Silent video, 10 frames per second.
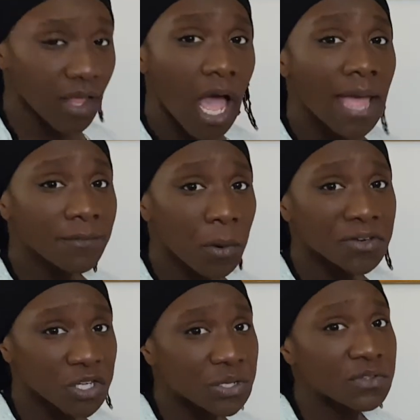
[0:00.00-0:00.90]
I'm going
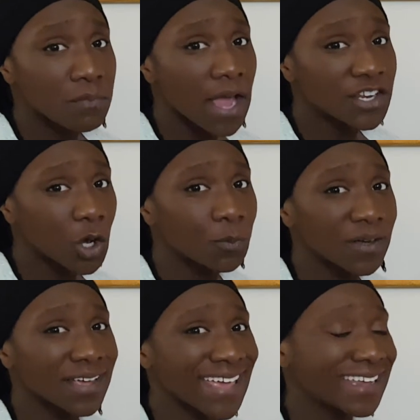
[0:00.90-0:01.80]
to use my
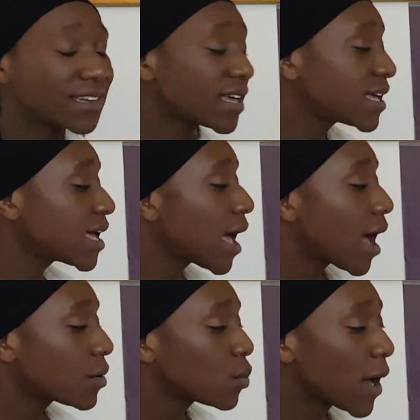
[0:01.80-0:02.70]
notebook again.
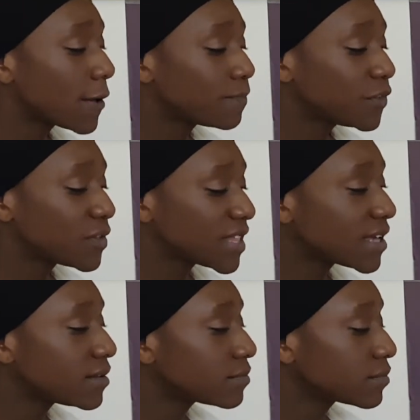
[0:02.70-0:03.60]
Well, you
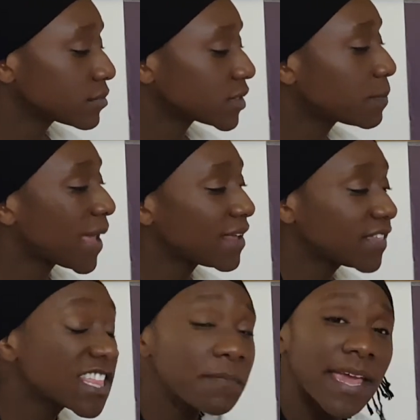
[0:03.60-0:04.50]
see,
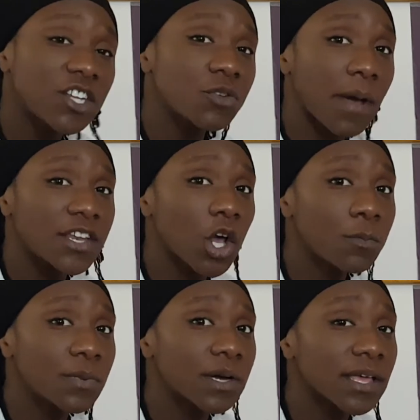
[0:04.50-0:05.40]
this page of my
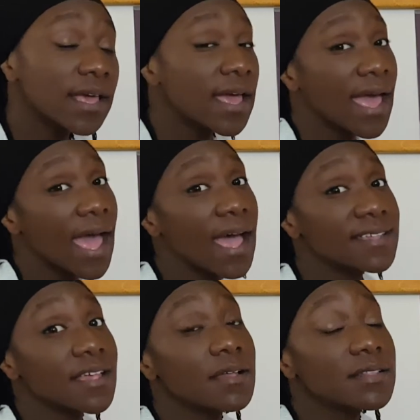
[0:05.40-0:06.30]
notebook
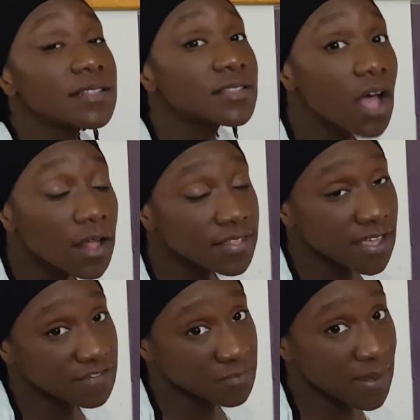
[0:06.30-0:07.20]
has lots
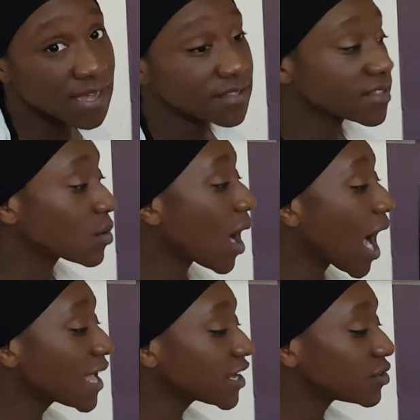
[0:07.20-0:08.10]
of space, so
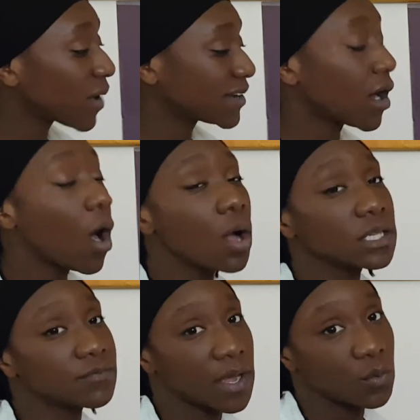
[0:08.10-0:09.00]
I can write all
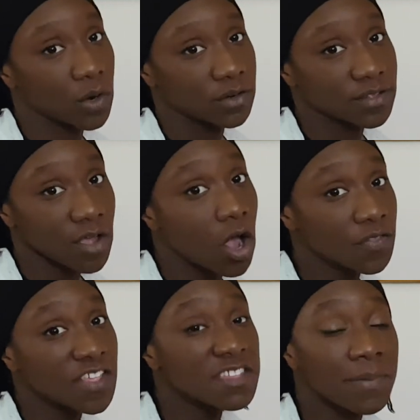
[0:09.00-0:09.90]
of my words on
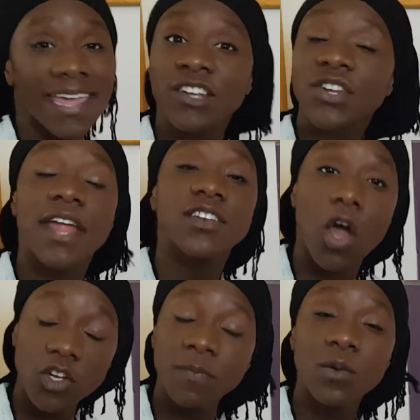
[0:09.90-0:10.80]
this page and
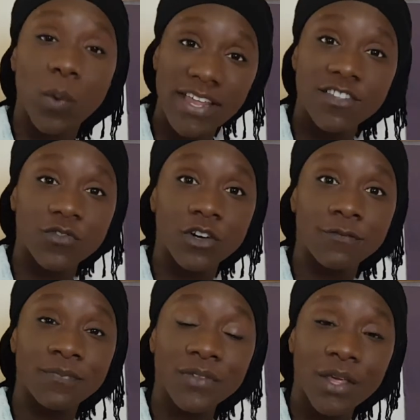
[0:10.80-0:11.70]
not be wasteful.
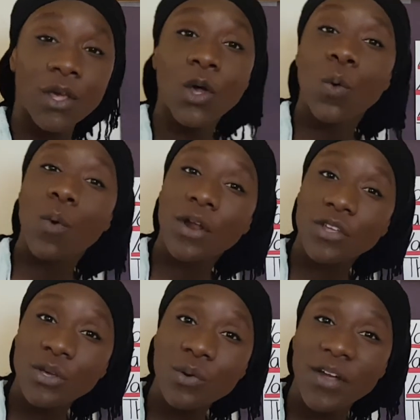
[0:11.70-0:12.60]
What are
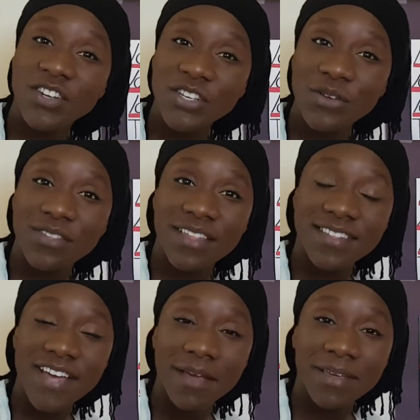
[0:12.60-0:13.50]
you going to use this
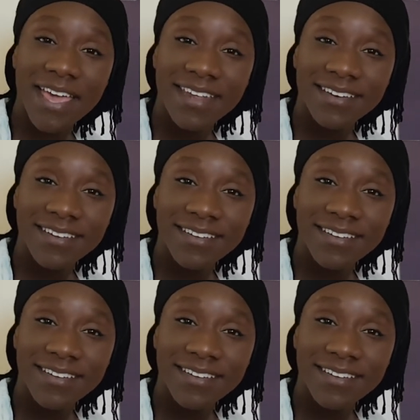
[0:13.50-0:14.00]
time again?